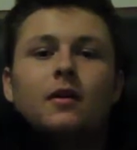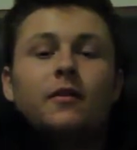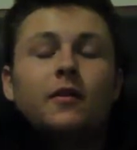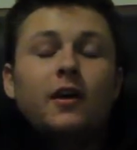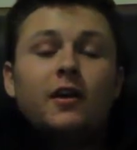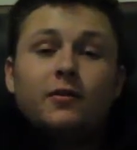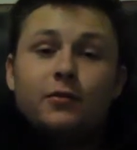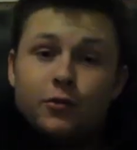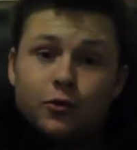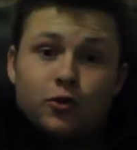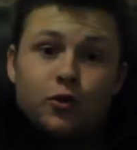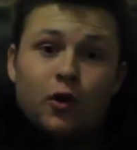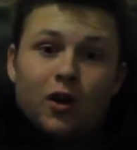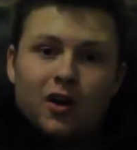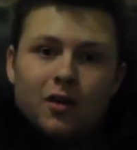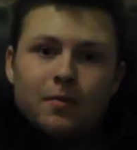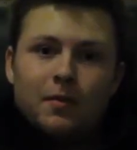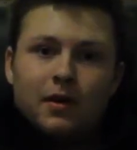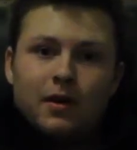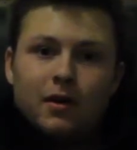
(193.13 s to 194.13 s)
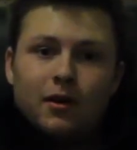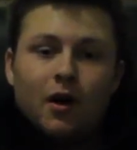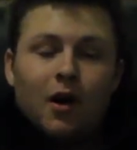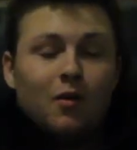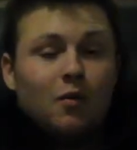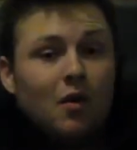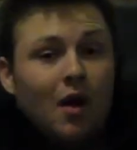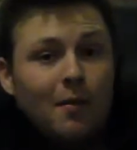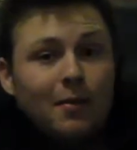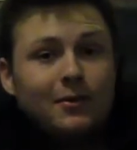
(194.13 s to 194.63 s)
Thanks for joining me
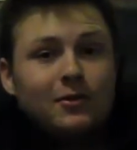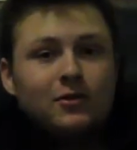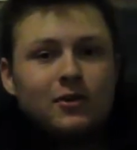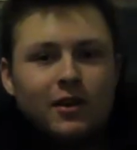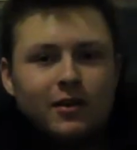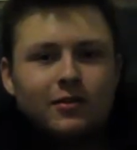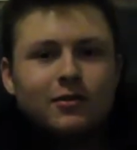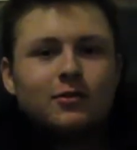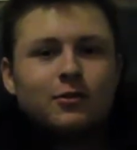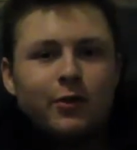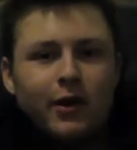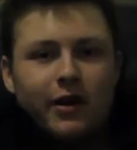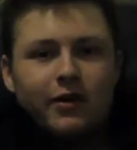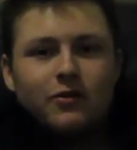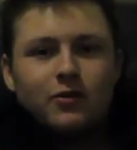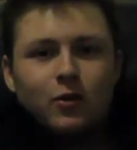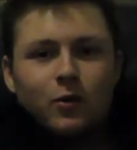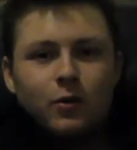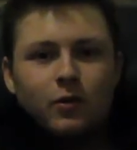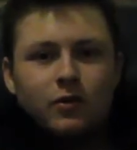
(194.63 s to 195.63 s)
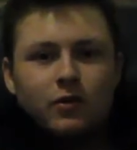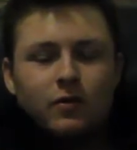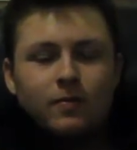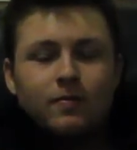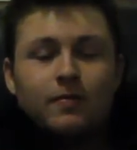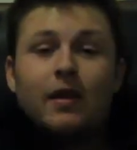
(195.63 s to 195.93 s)
on Robert Chase's Crash Course.